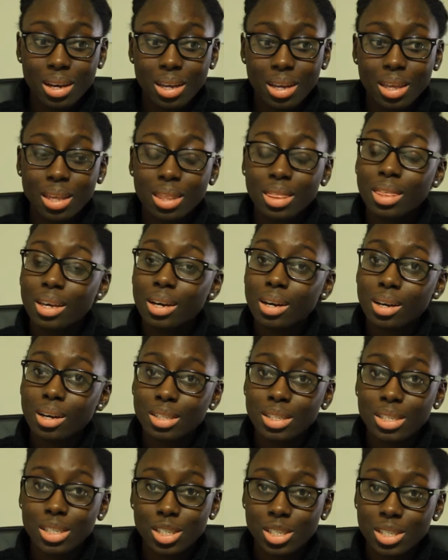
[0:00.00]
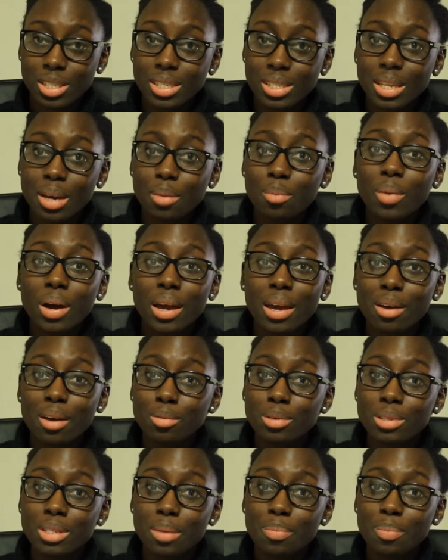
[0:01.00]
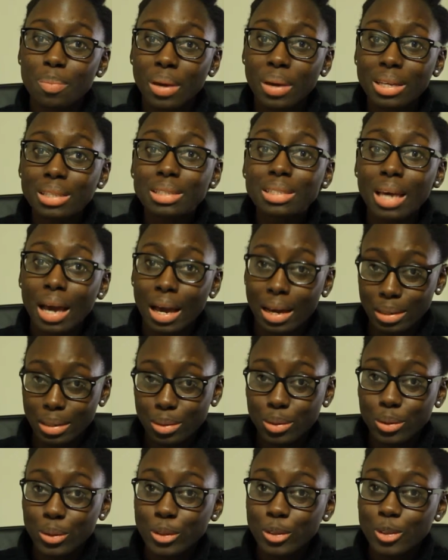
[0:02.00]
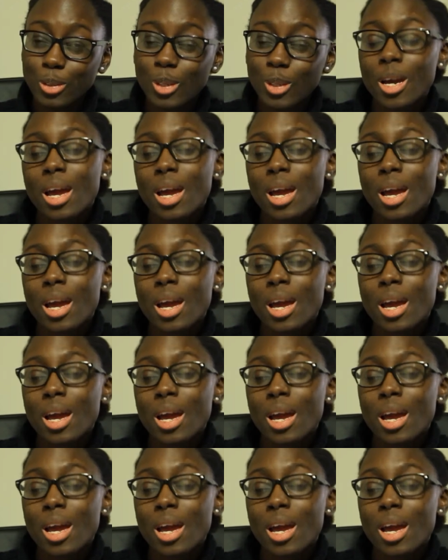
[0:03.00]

the conditioner step, my hair was a bit tangled,